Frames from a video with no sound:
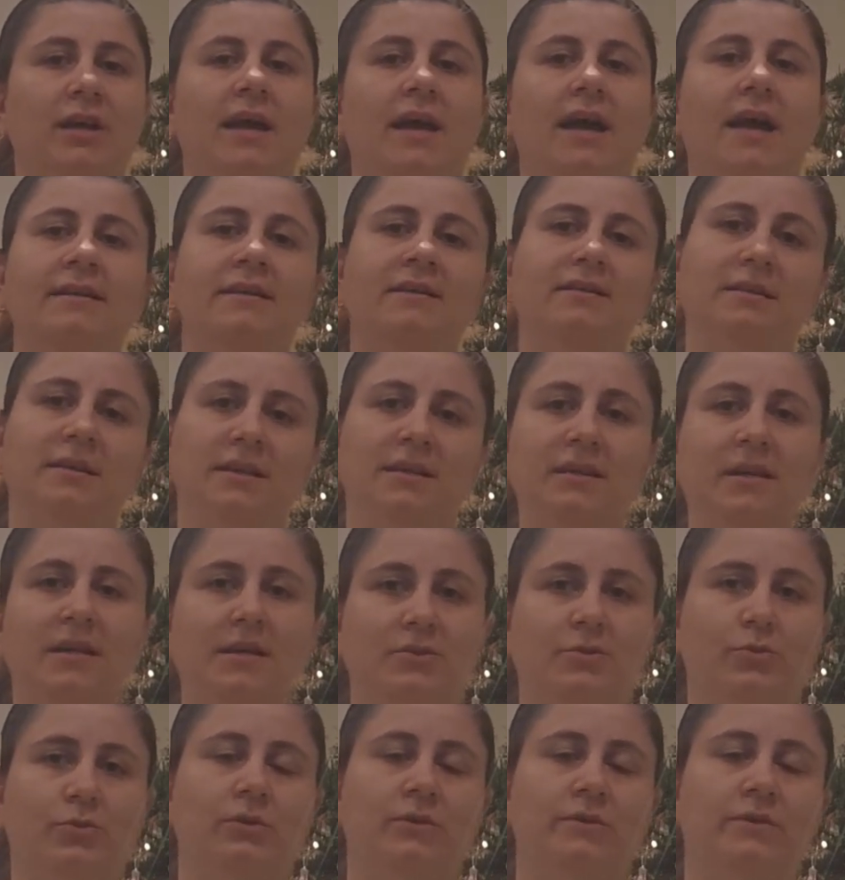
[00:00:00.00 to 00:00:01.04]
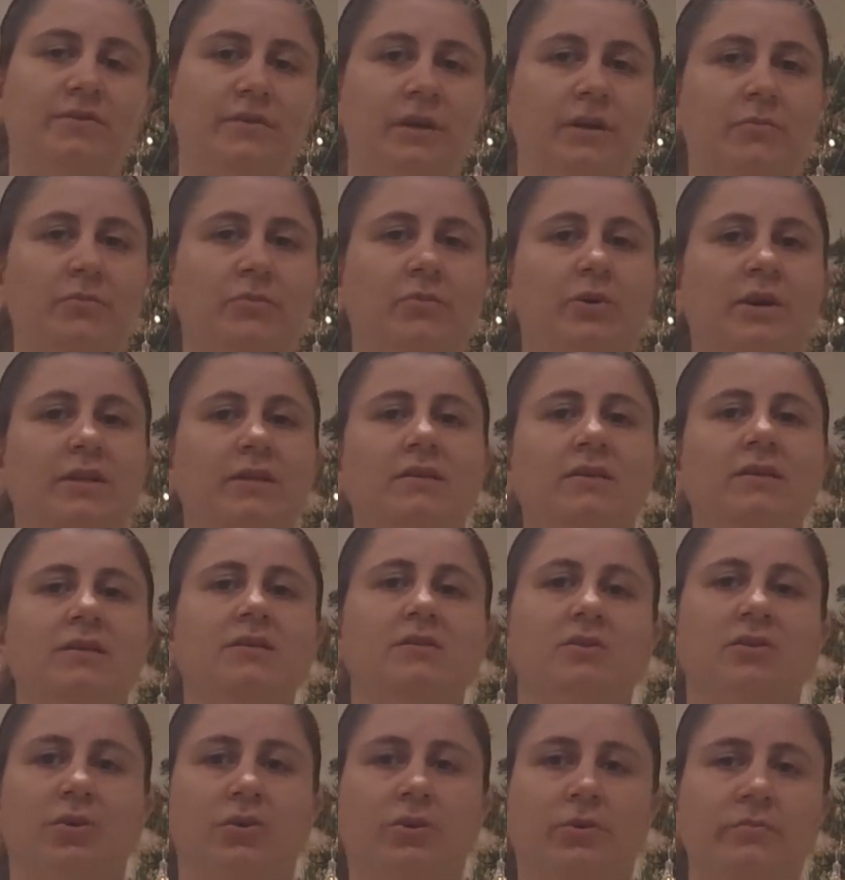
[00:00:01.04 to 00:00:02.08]
and a t-test to confirm whether the
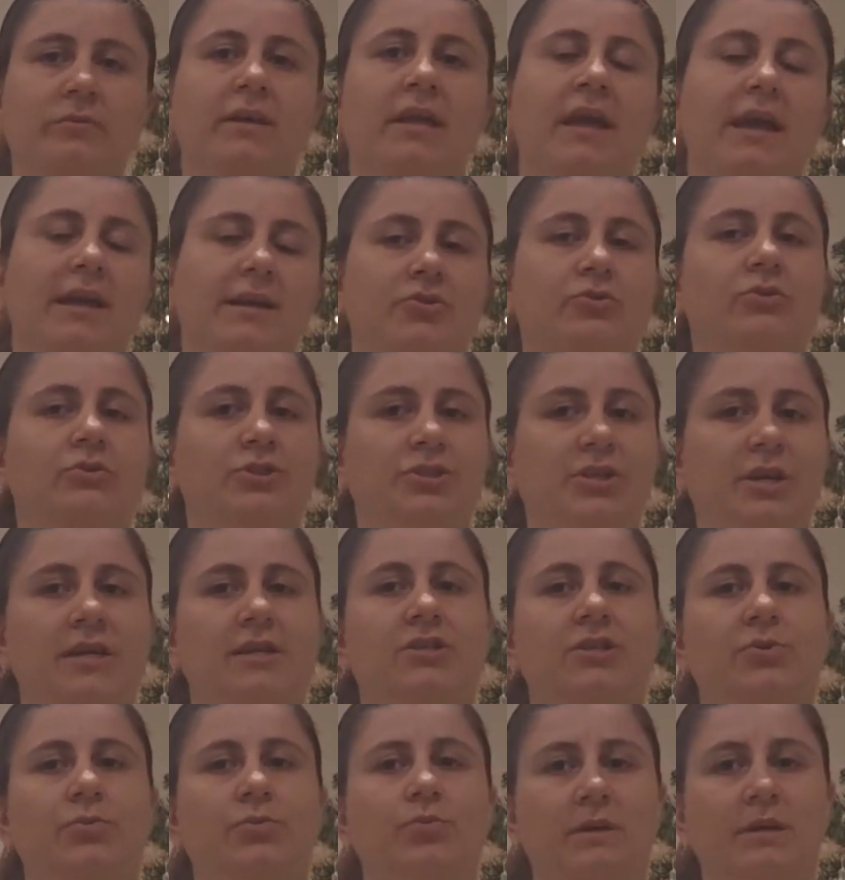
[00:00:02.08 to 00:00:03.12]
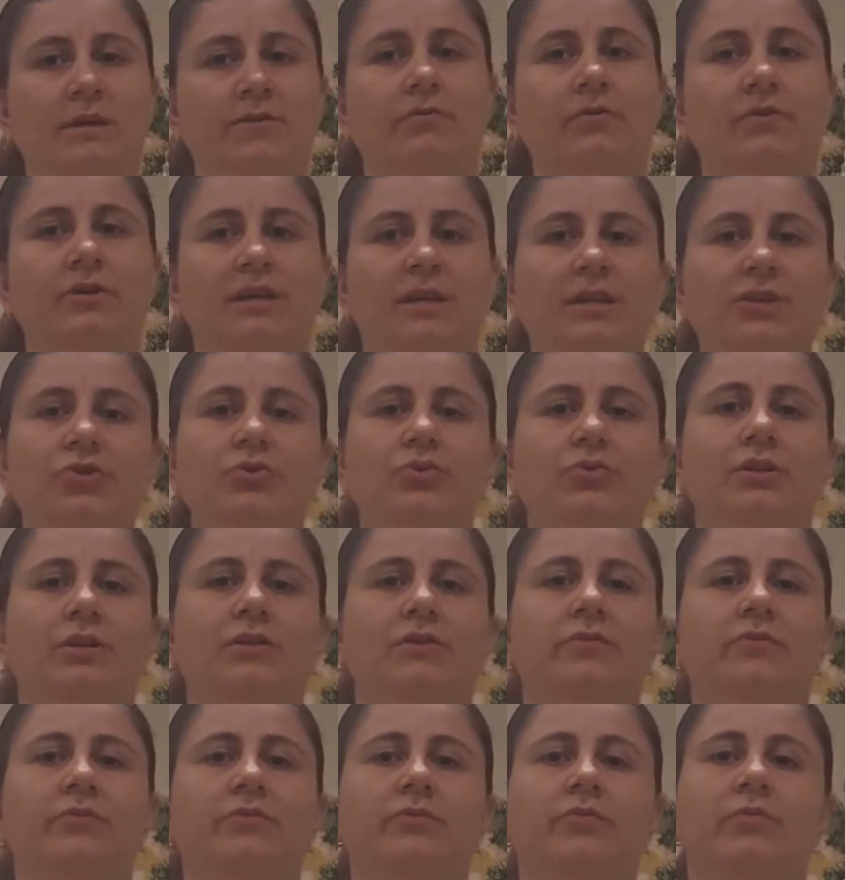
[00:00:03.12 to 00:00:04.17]
slope, the actual change in Y for each unit
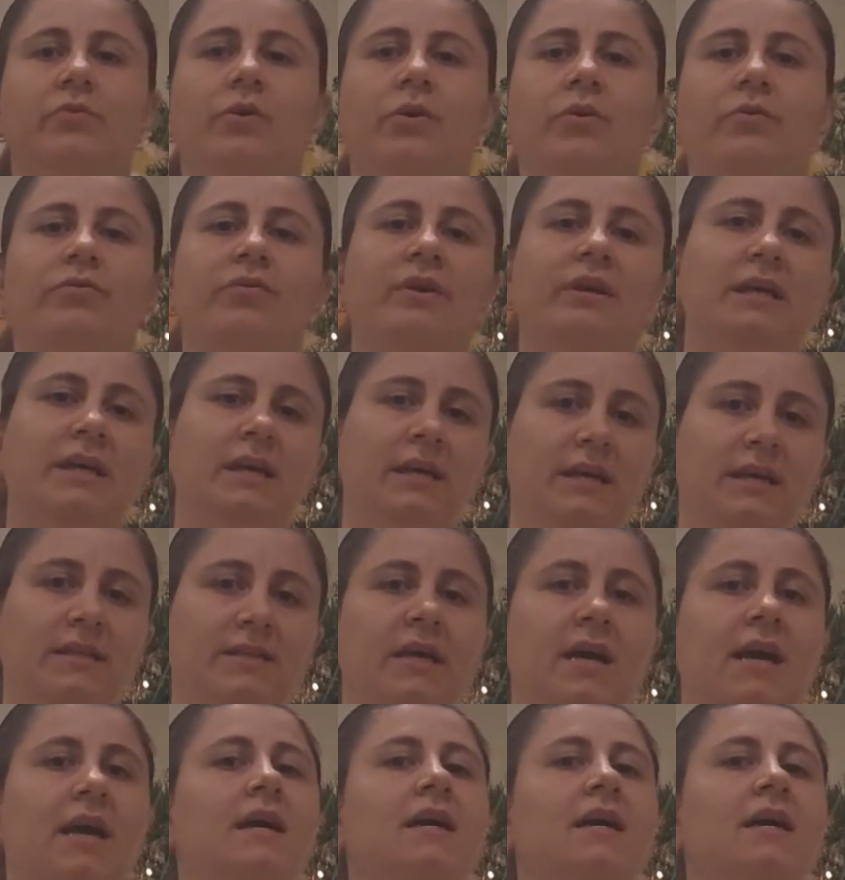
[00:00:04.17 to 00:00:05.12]
of X,